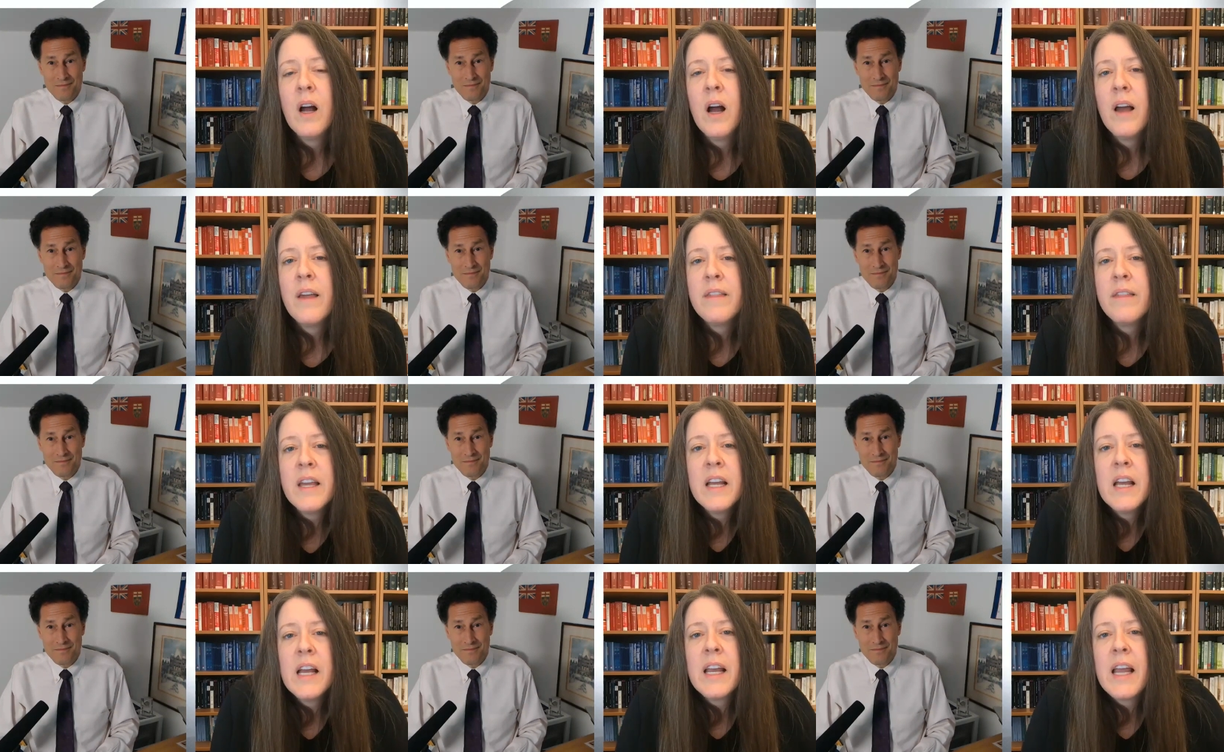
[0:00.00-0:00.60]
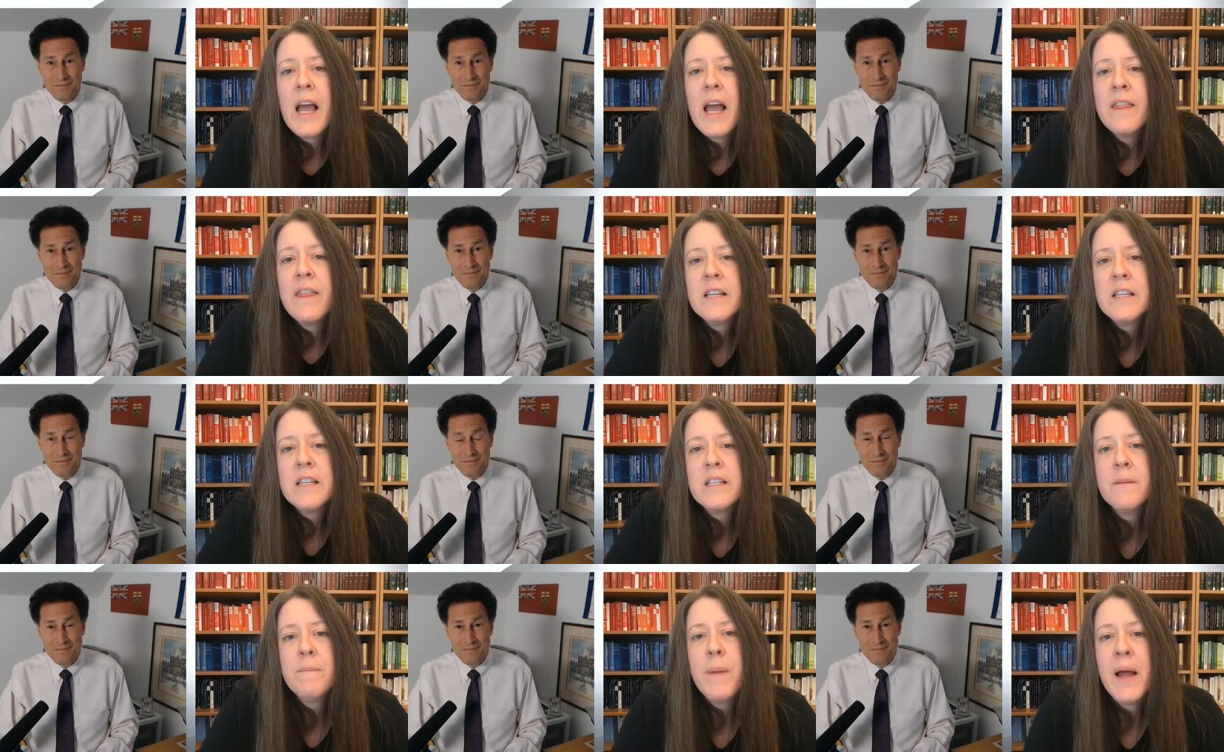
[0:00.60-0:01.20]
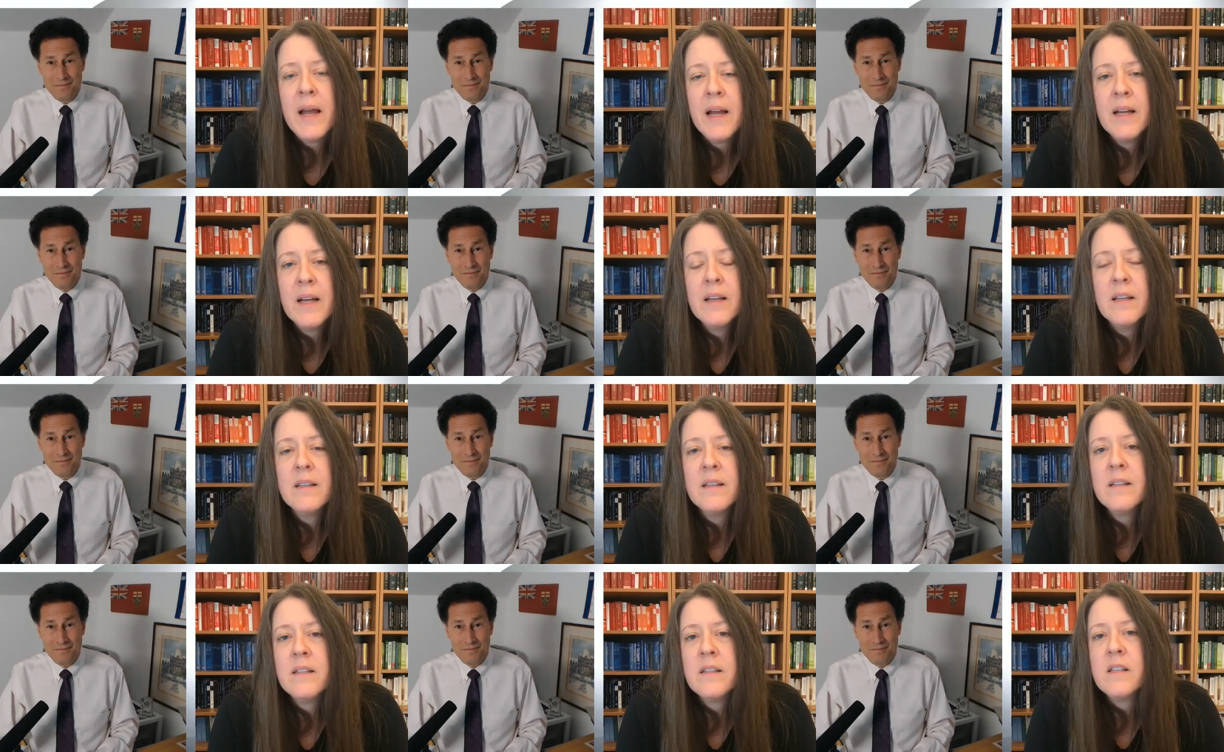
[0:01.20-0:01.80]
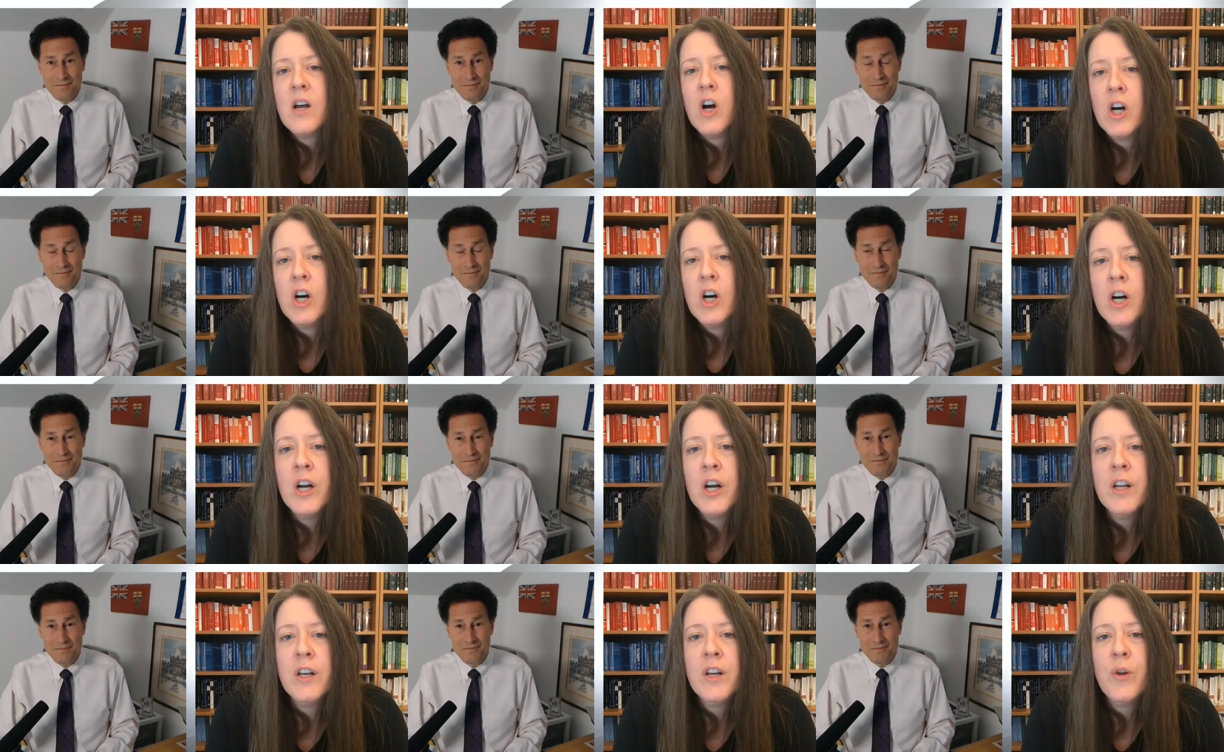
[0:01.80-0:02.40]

Speaker 1: I think again, this depends on